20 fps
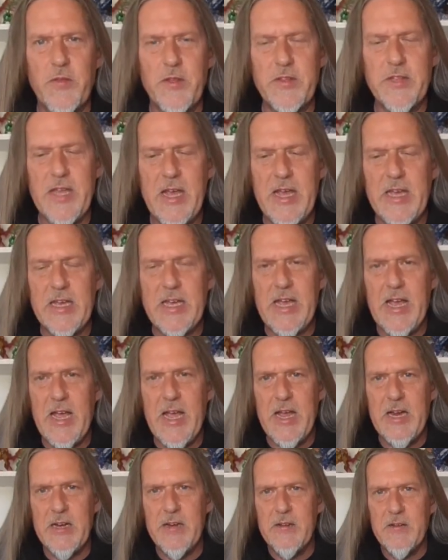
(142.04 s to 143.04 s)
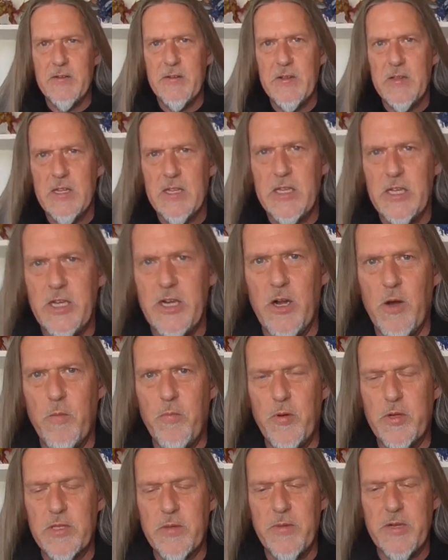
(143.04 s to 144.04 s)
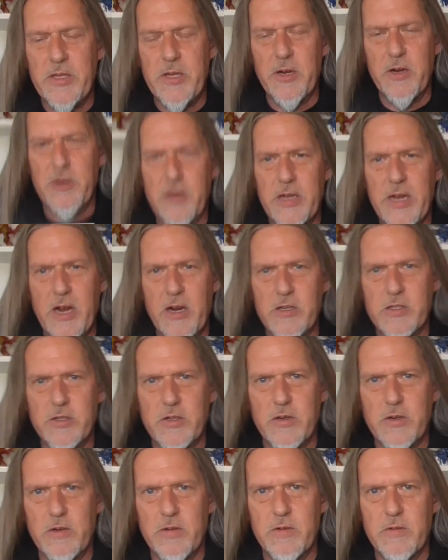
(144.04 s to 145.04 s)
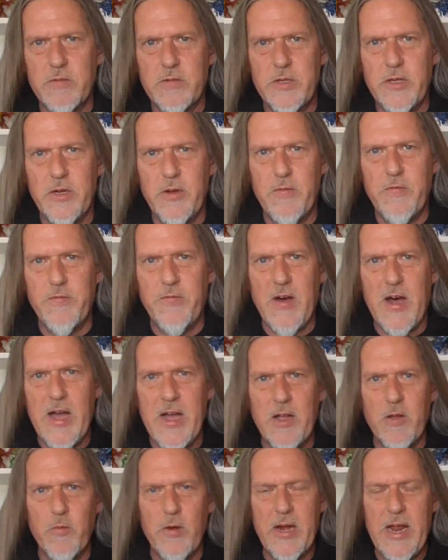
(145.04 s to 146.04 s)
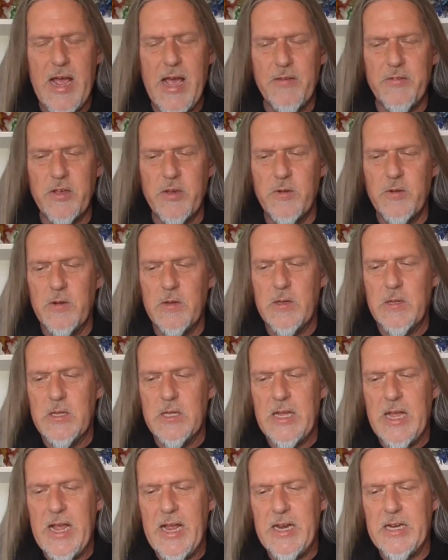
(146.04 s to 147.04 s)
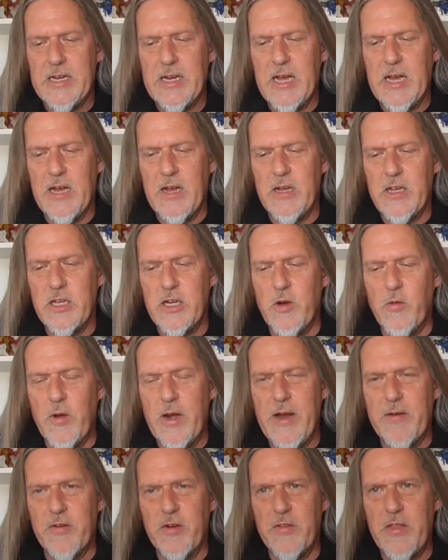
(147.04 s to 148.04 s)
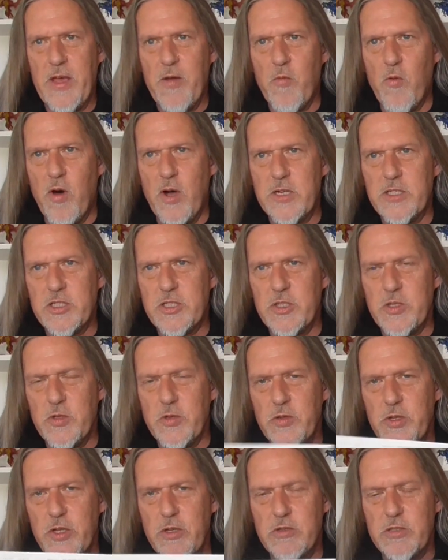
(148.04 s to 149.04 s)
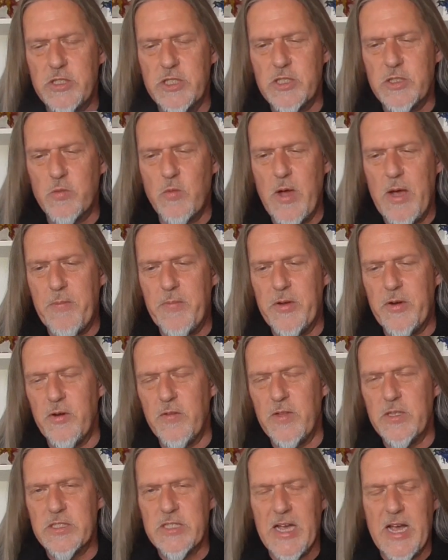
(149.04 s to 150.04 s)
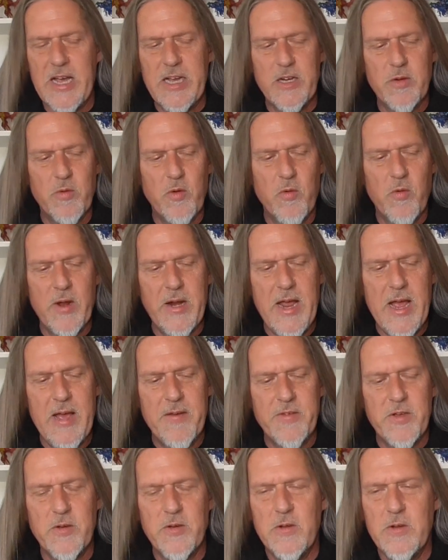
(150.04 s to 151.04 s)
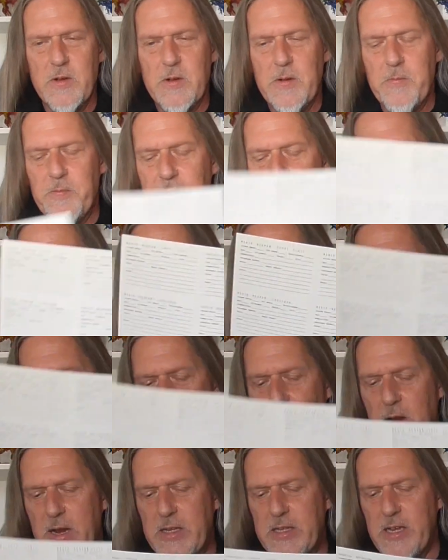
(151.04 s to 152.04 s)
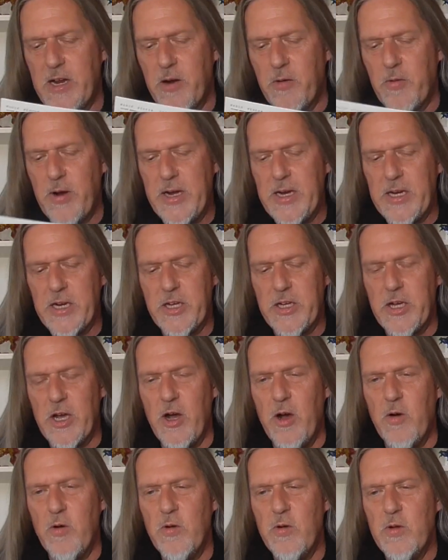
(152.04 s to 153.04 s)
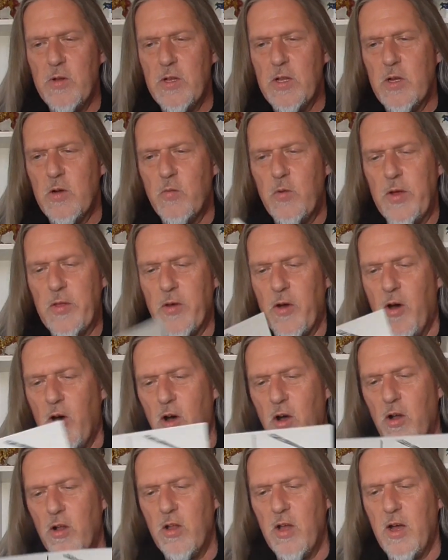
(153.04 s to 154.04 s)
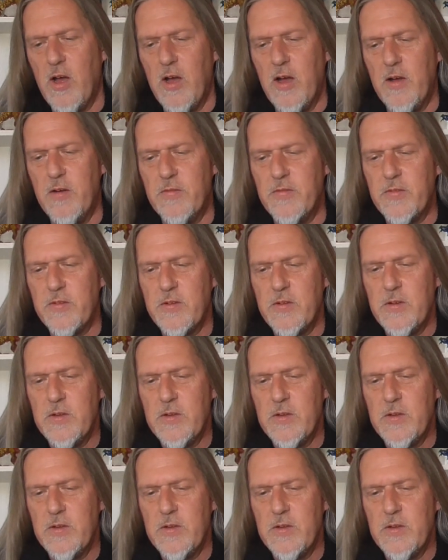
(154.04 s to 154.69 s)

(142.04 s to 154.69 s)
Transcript: that they can, put them in their character, file, what have you. And, whenever they want to use this weapon or this item or what have you, they've got it right there ready to go with all of,